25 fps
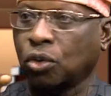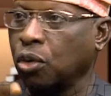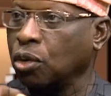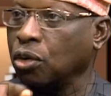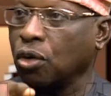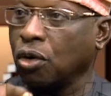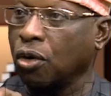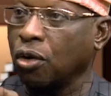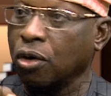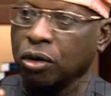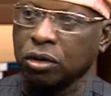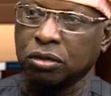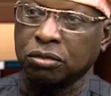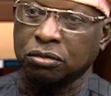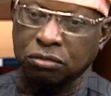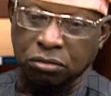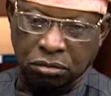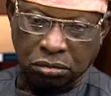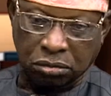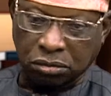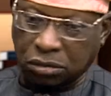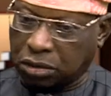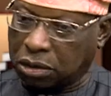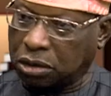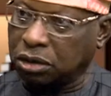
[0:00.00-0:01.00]
Cologne,
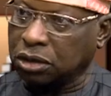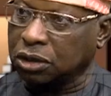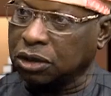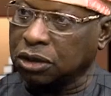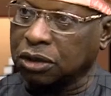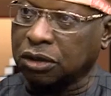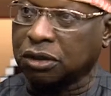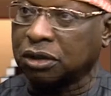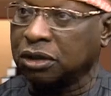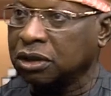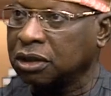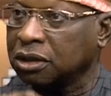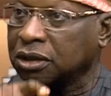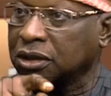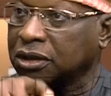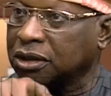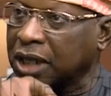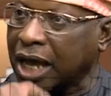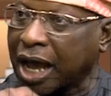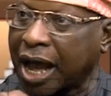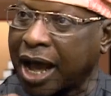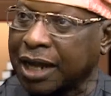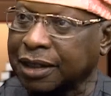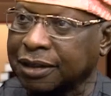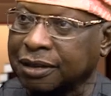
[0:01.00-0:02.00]
this,
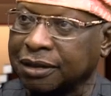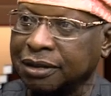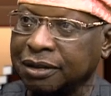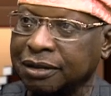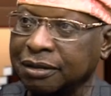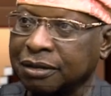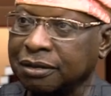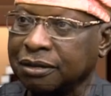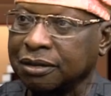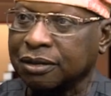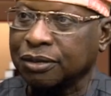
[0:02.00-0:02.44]
that,